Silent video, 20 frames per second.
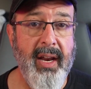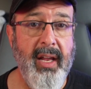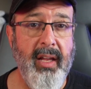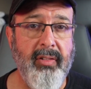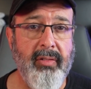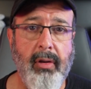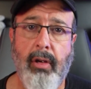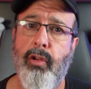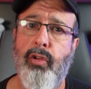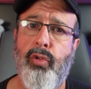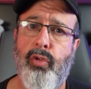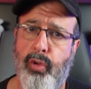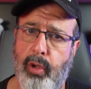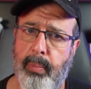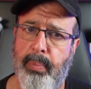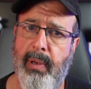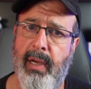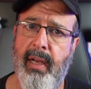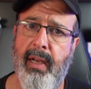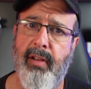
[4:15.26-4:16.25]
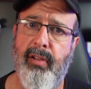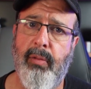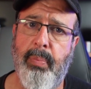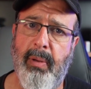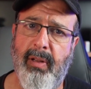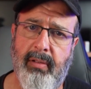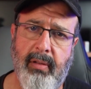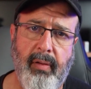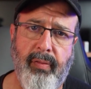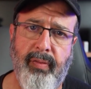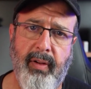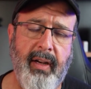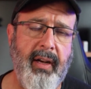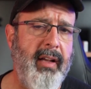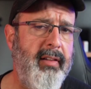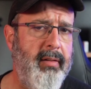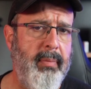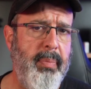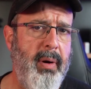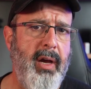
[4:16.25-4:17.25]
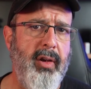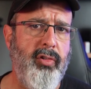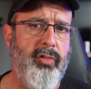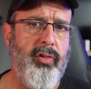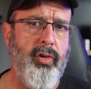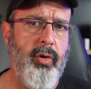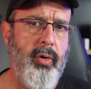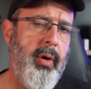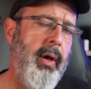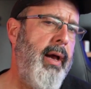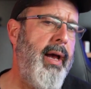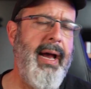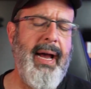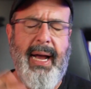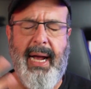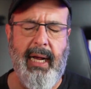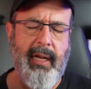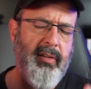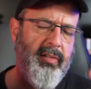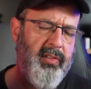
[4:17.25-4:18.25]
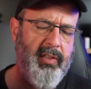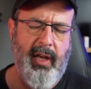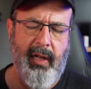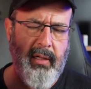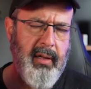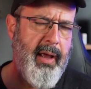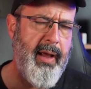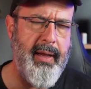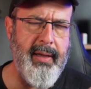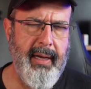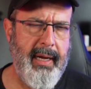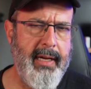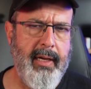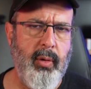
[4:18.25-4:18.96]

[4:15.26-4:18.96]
is super specific as opposed to I sell AI